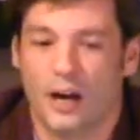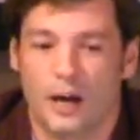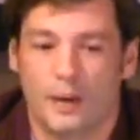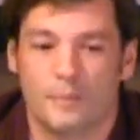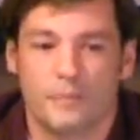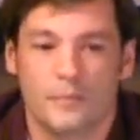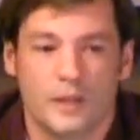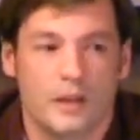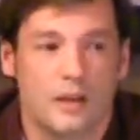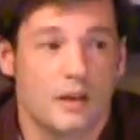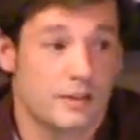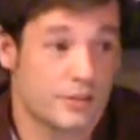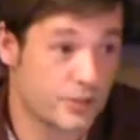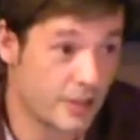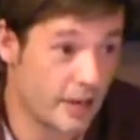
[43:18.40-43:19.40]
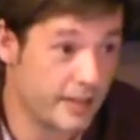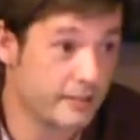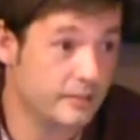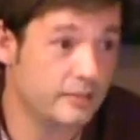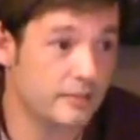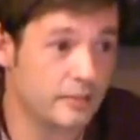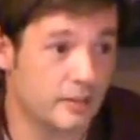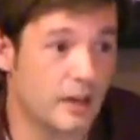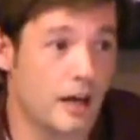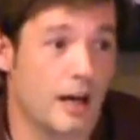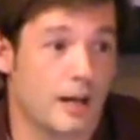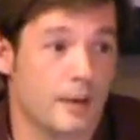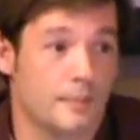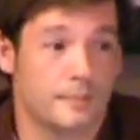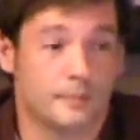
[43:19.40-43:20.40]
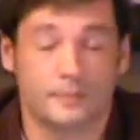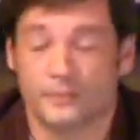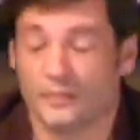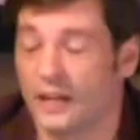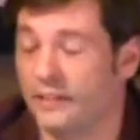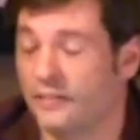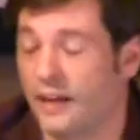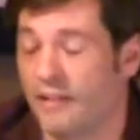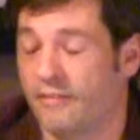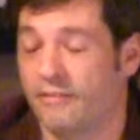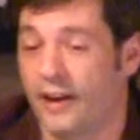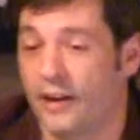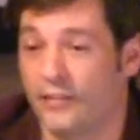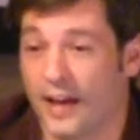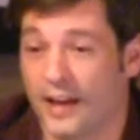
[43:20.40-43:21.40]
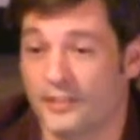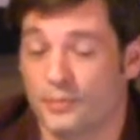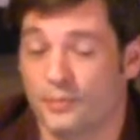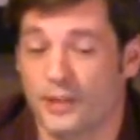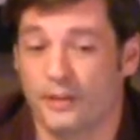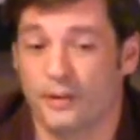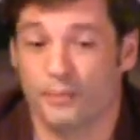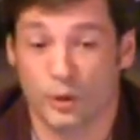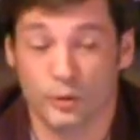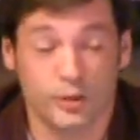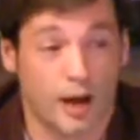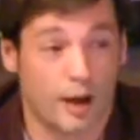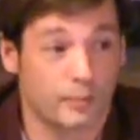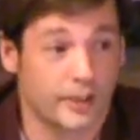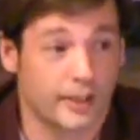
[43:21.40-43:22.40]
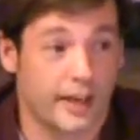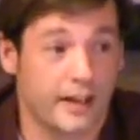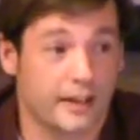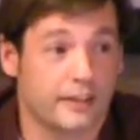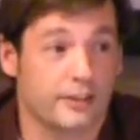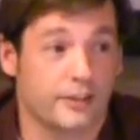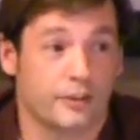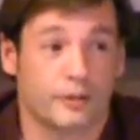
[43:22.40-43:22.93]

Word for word: Um, Sun, um, I, have found that to be the most complicated.